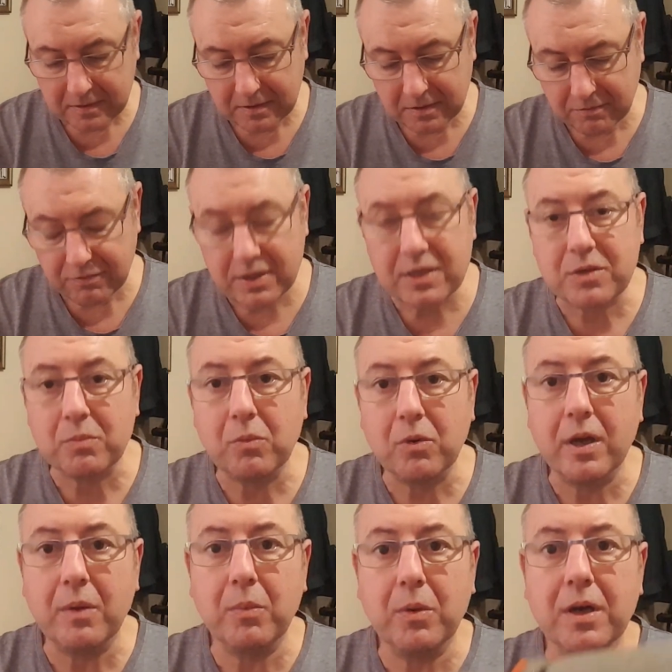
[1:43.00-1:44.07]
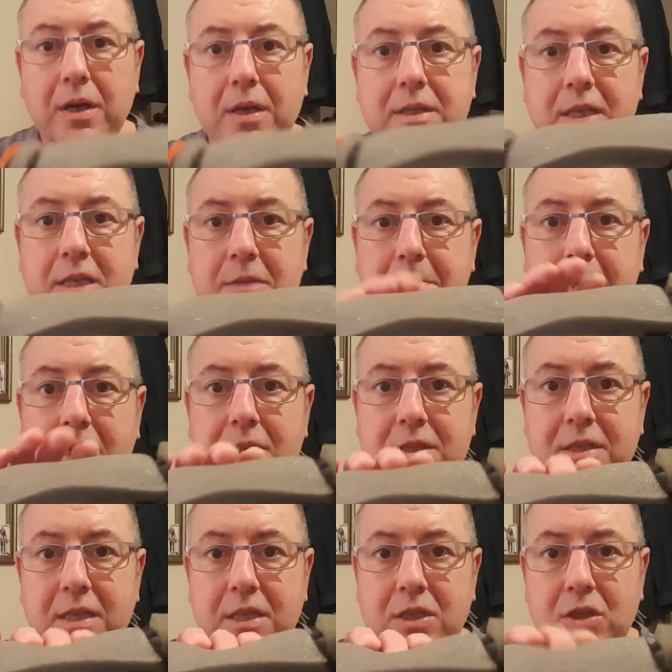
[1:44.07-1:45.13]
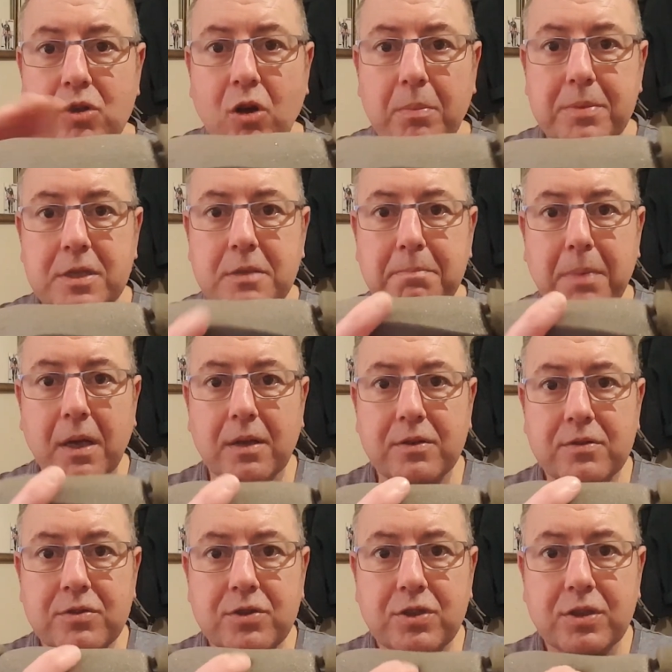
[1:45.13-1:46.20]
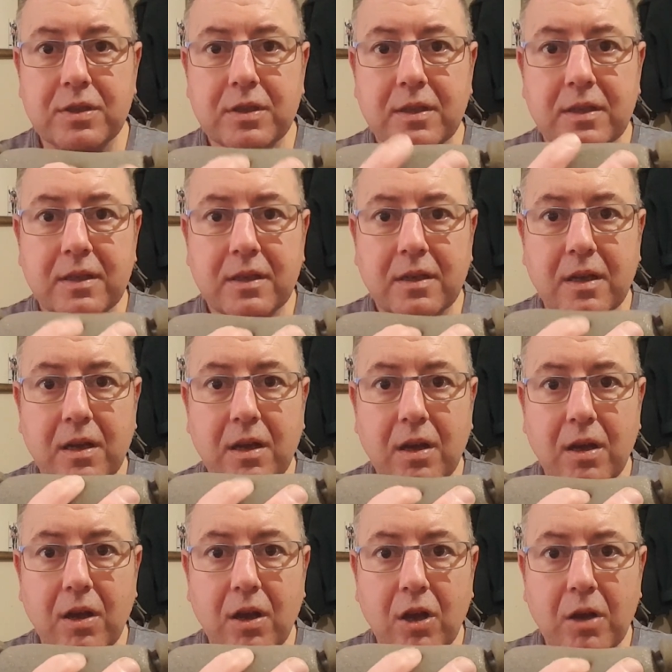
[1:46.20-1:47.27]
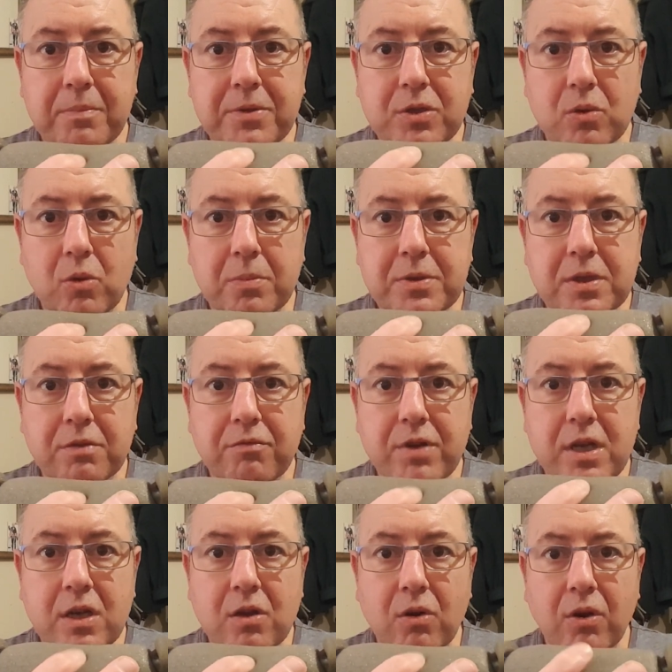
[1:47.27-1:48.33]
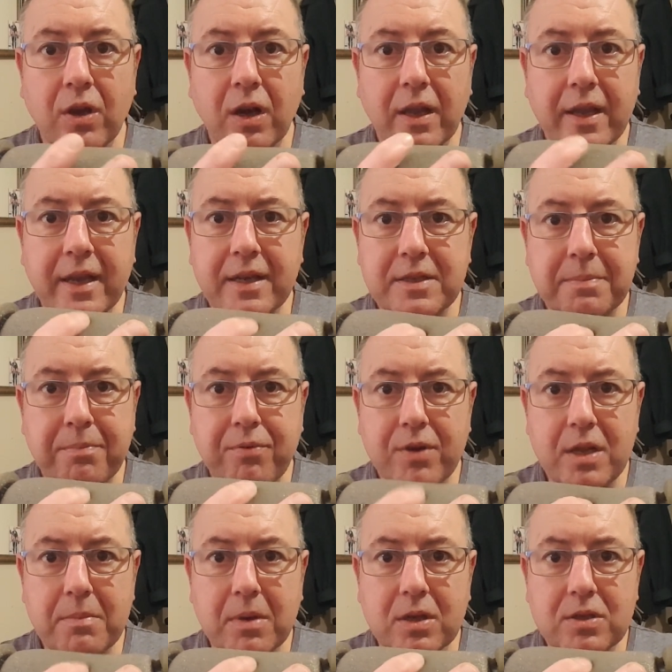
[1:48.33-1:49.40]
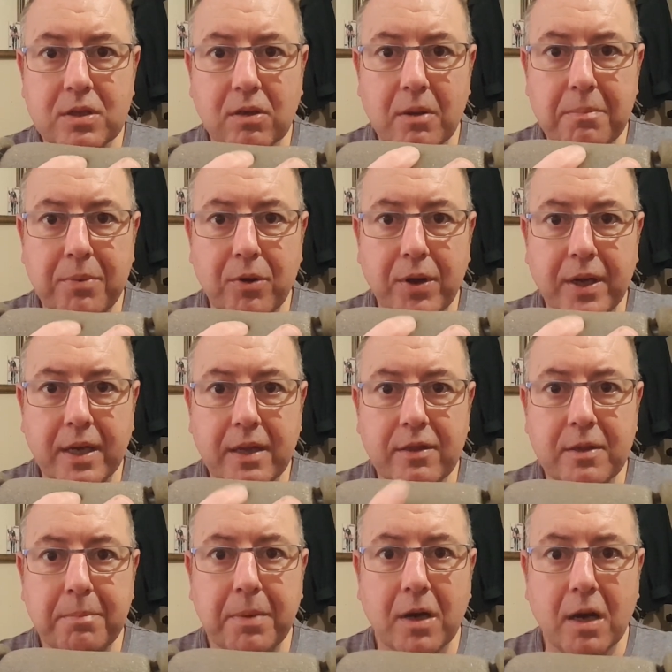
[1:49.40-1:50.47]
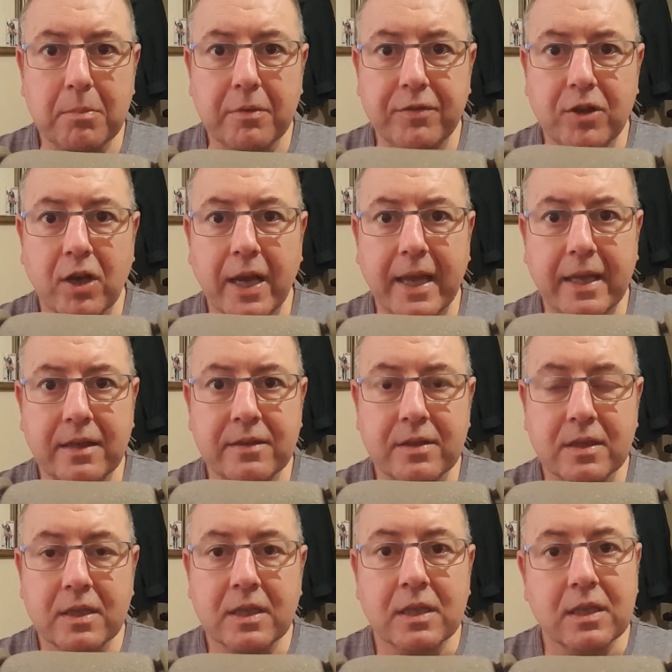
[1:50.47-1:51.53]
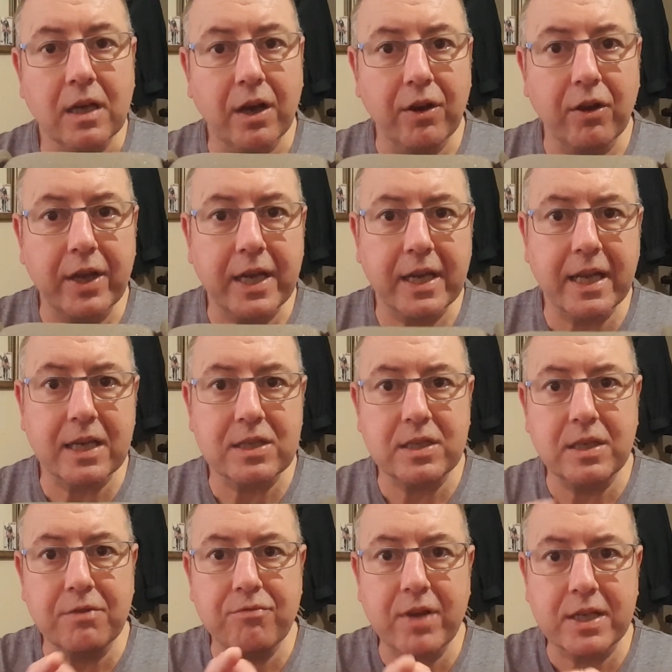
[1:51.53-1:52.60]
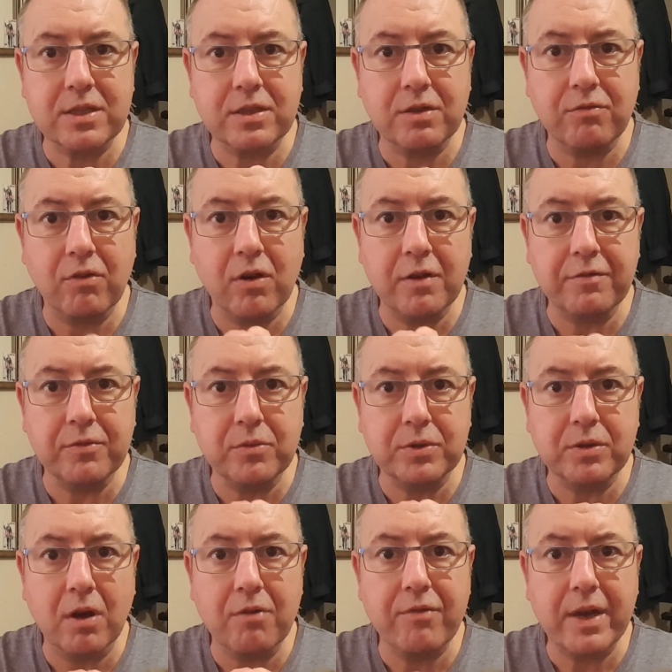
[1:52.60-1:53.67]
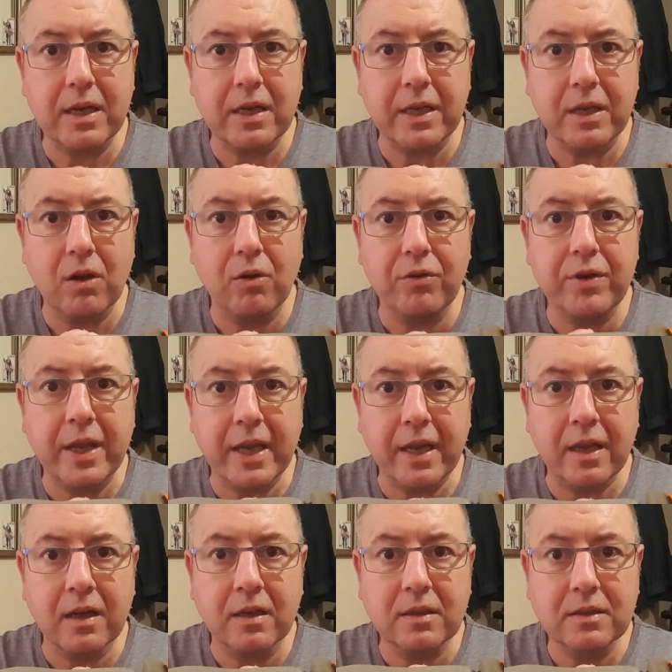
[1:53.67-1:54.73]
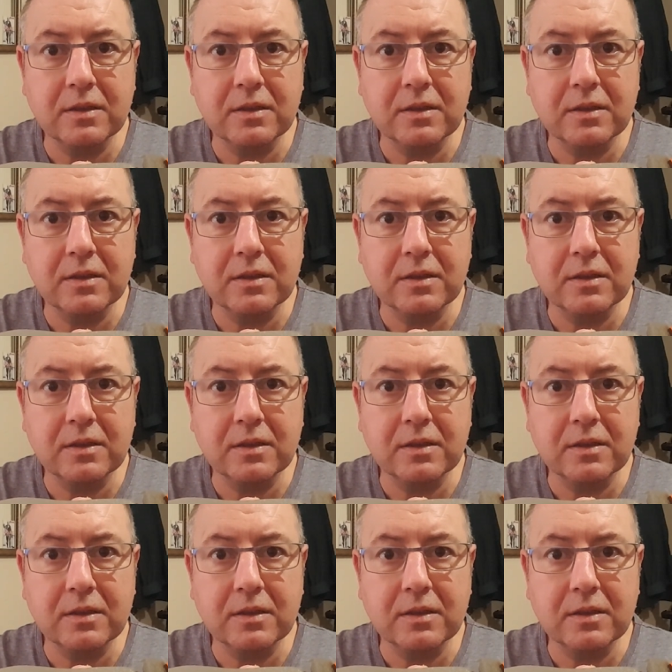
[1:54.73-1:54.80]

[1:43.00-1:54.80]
The reason why it works is because this top sponge absorbs the recoil. It's pretty much like putting it in the palm of your hand, and I can actually rest the rifle directly on here